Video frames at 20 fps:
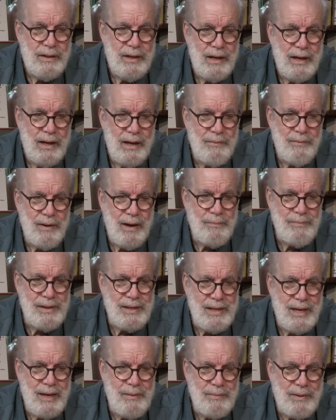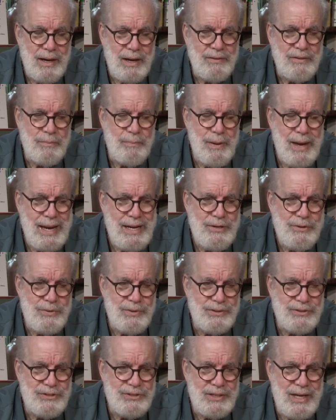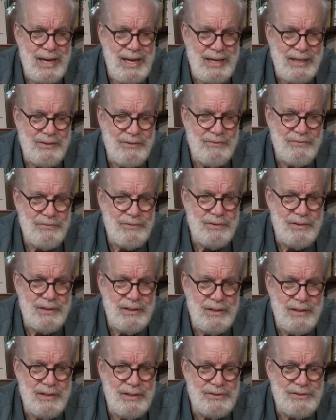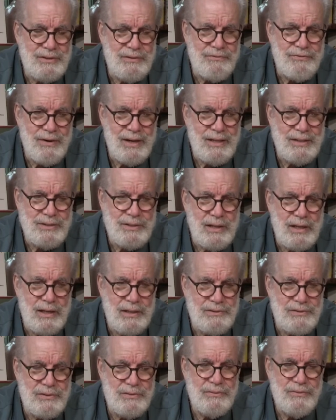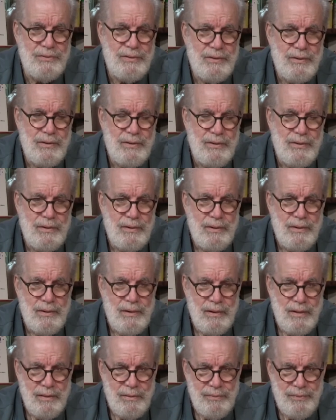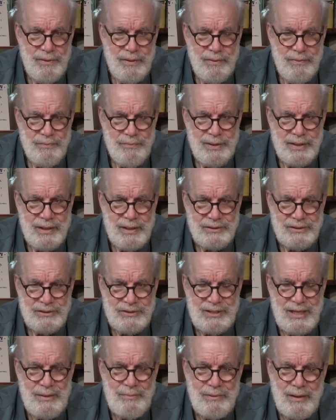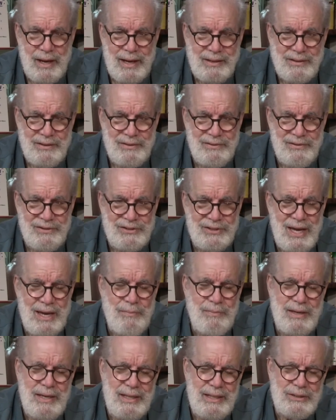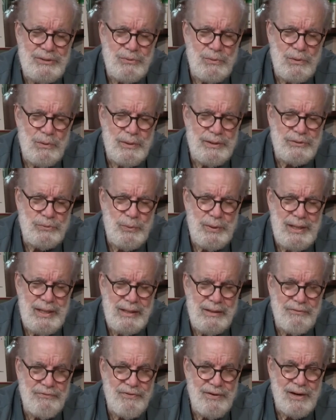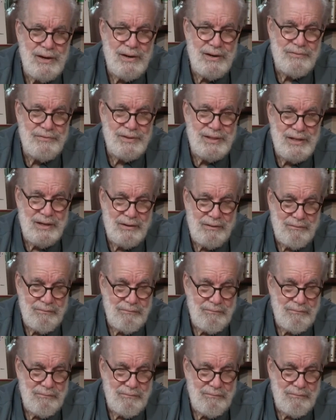I became kind of the patron saint for the disenfranchised, because it seemed like the same kids were always winning the fair every year.